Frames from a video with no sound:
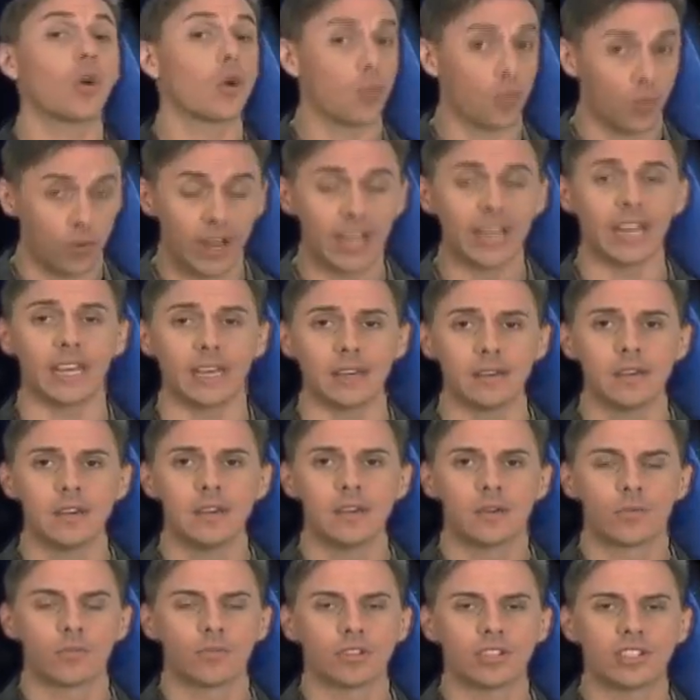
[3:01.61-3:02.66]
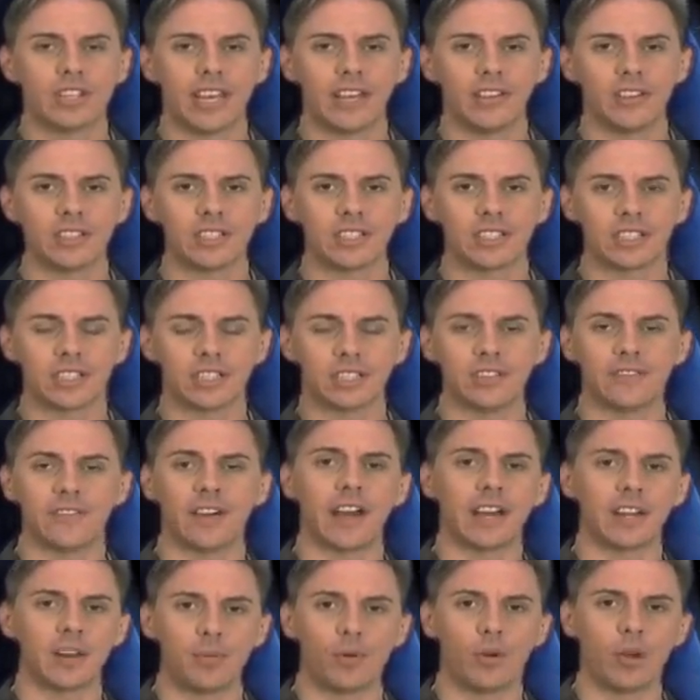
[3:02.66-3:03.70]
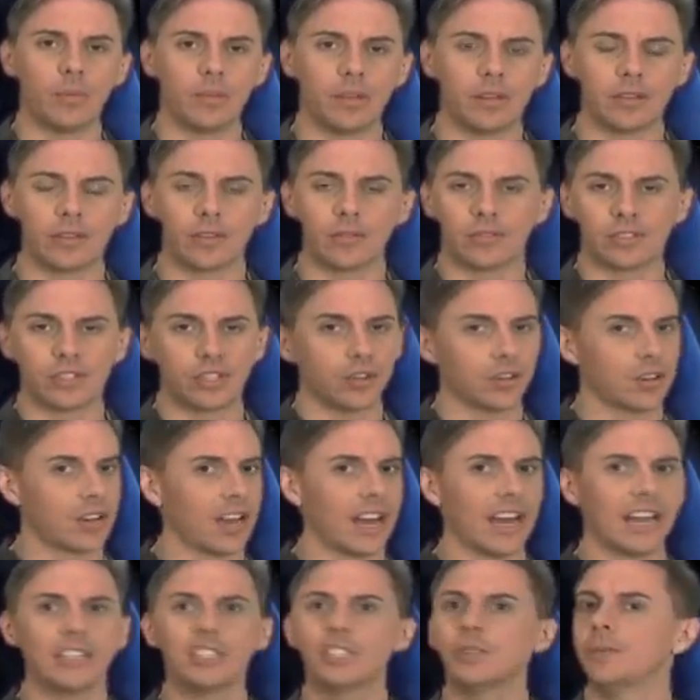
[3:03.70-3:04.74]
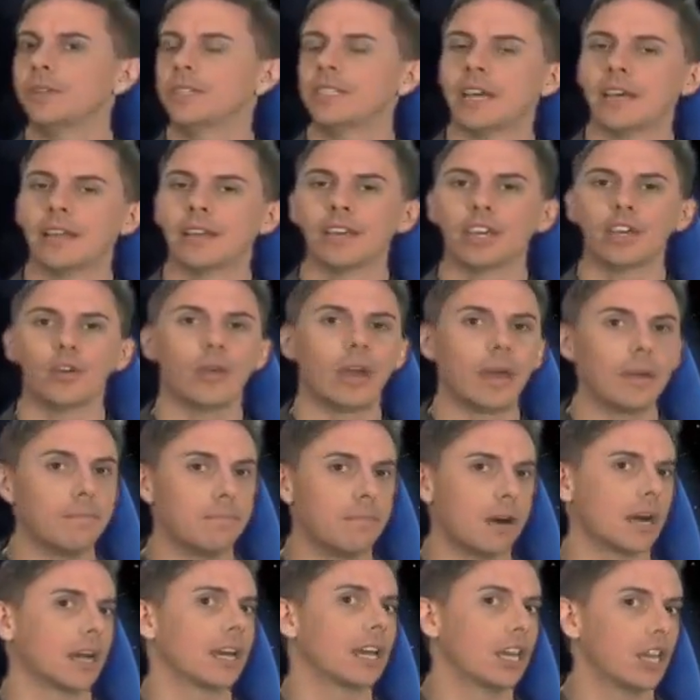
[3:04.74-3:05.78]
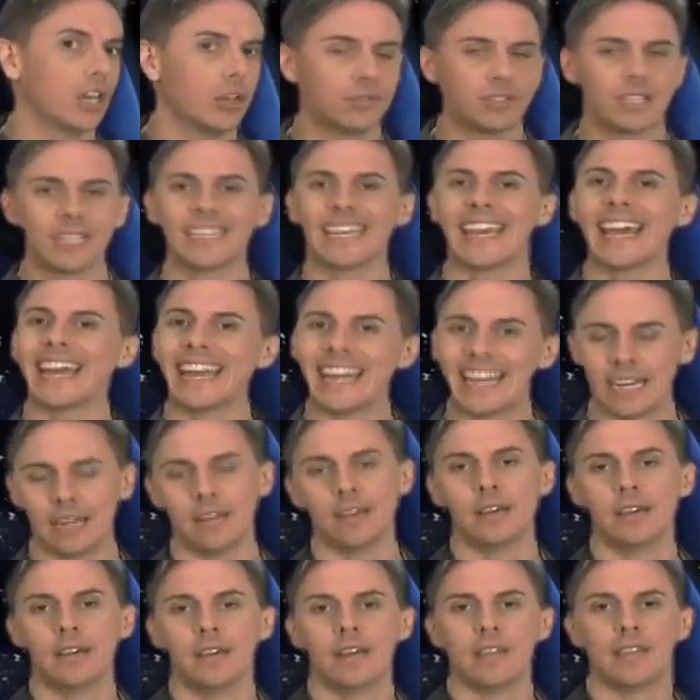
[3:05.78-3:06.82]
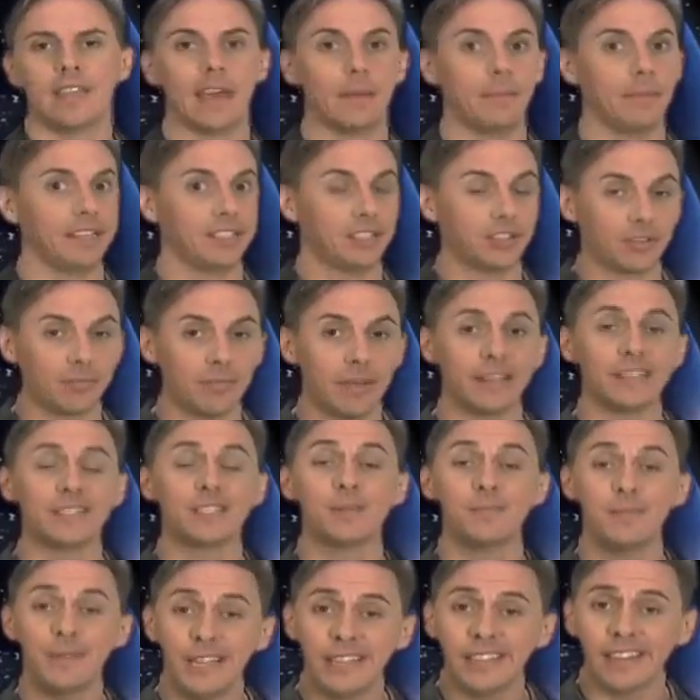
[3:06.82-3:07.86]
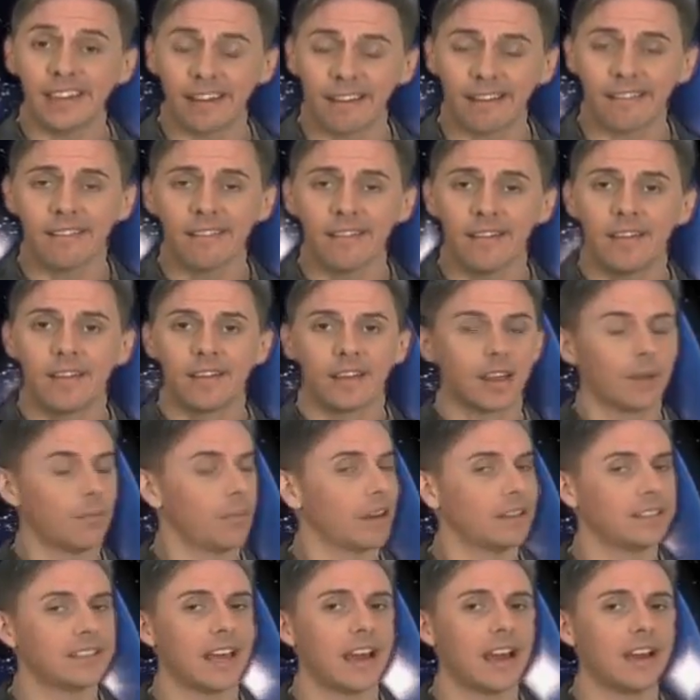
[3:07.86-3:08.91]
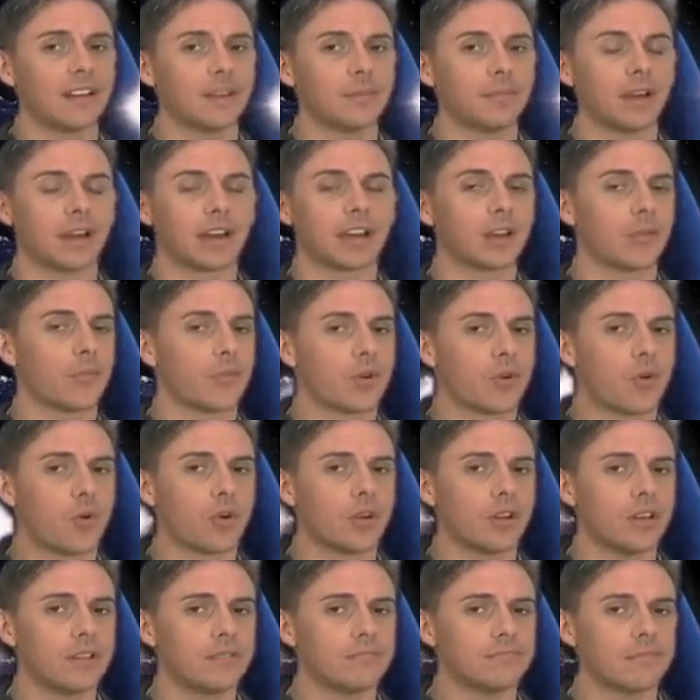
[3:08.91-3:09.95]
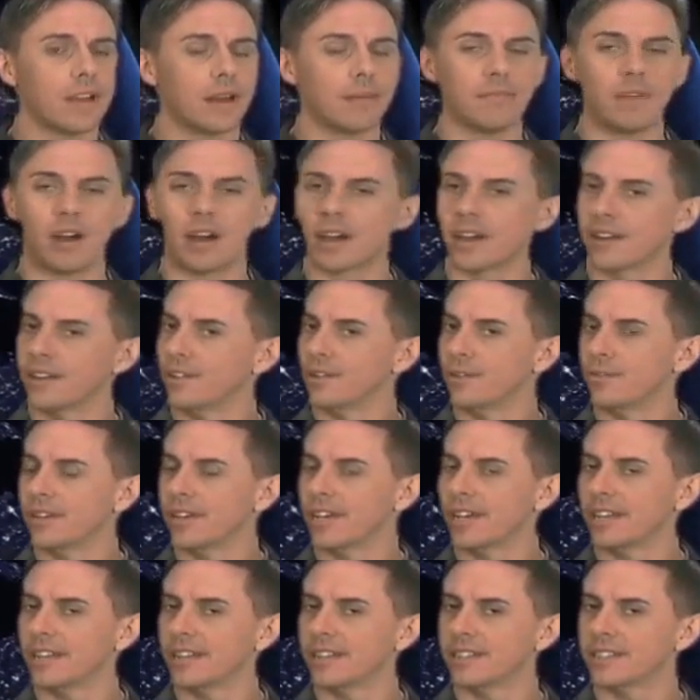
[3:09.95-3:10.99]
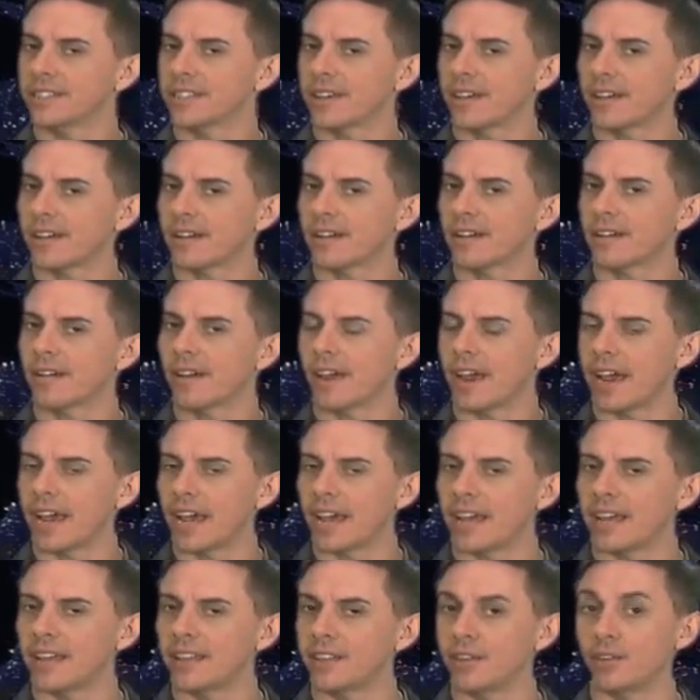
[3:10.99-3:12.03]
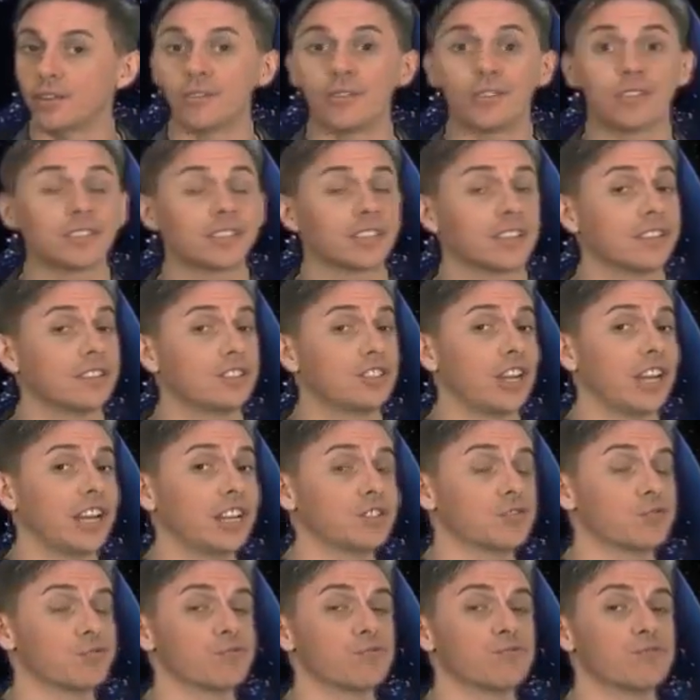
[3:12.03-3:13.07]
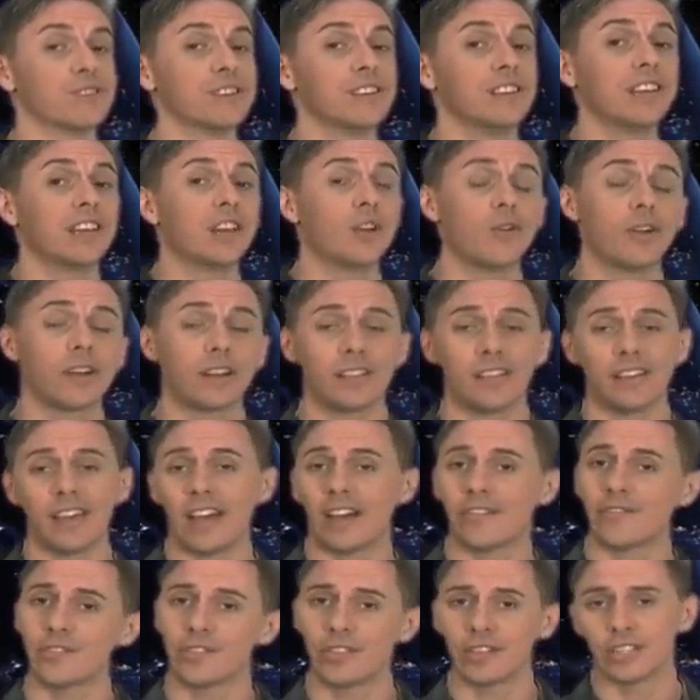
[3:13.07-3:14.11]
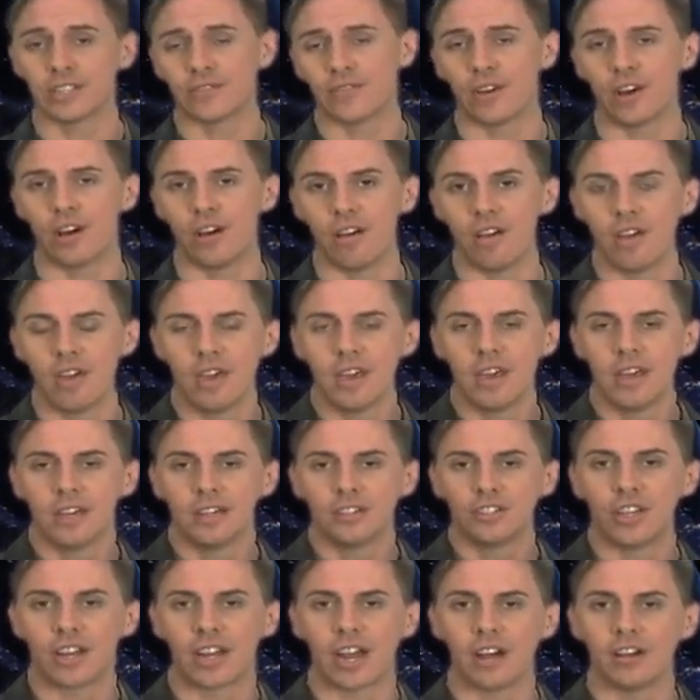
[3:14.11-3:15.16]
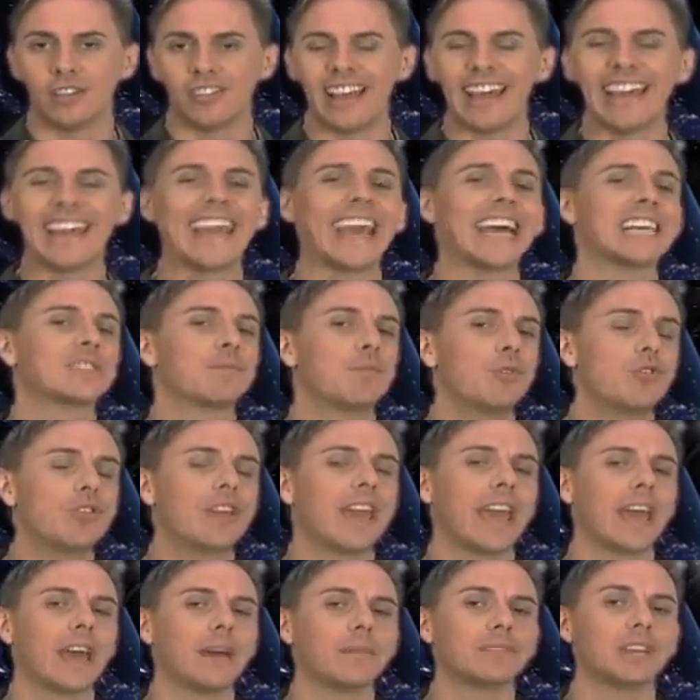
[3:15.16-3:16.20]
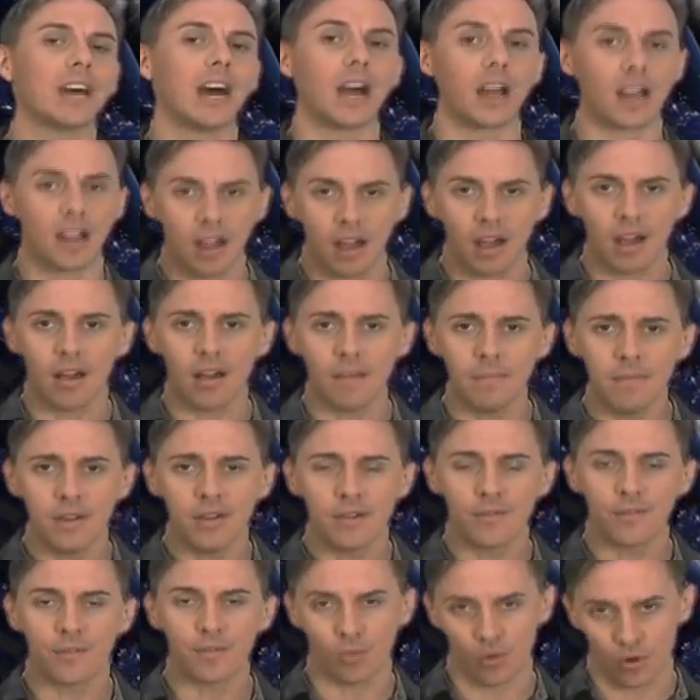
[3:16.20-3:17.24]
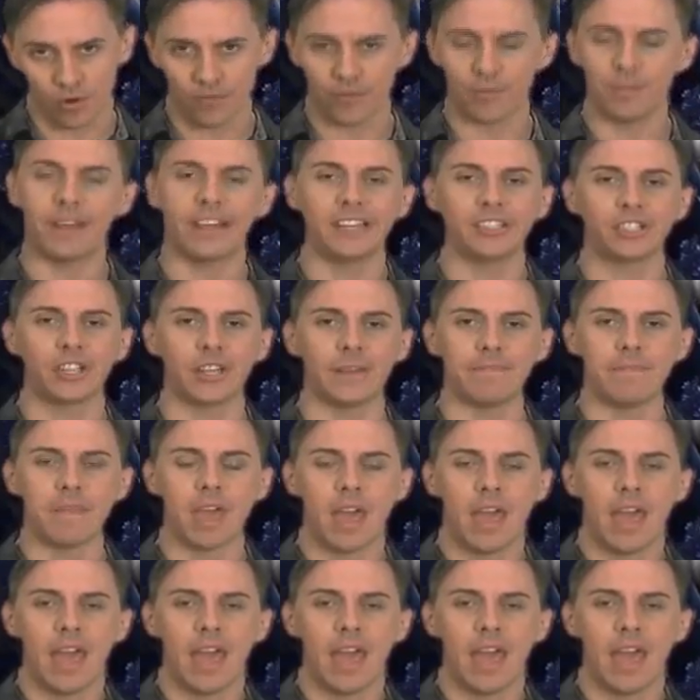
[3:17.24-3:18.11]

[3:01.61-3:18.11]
are ready, we're saying this is a divine appointment. In other words, your guide should be telling you and bugging you to get it. That means you're meant to be there. Come on down. I'm not going to record it. I'm not going to do it again this year. And the universe is going to change really quickly after this fall. Check out lightcastbootcamp.com for more information.